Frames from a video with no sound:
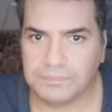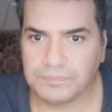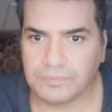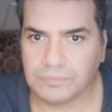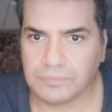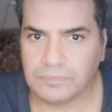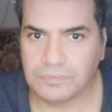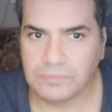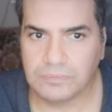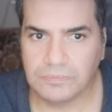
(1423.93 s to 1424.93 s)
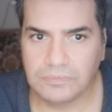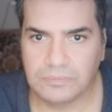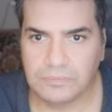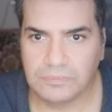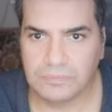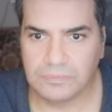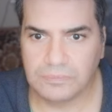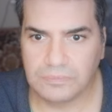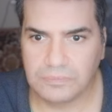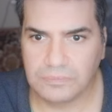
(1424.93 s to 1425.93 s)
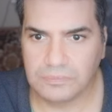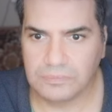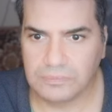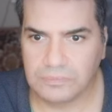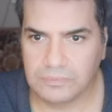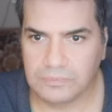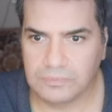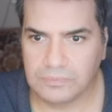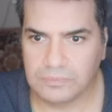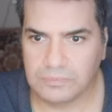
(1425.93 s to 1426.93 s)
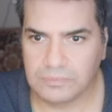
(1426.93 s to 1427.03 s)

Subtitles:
[no speech]